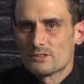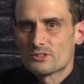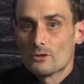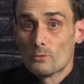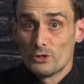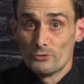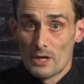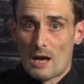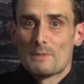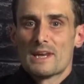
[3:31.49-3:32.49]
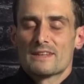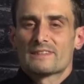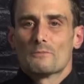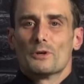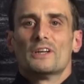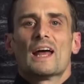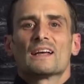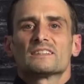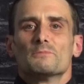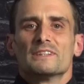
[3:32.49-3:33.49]
So when you nominate someone, it
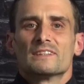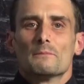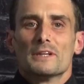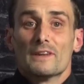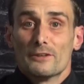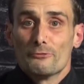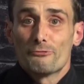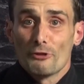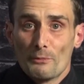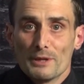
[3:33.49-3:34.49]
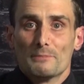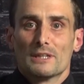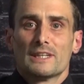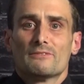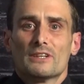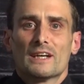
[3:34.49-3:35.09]
has to be somebody that you firmly believe in.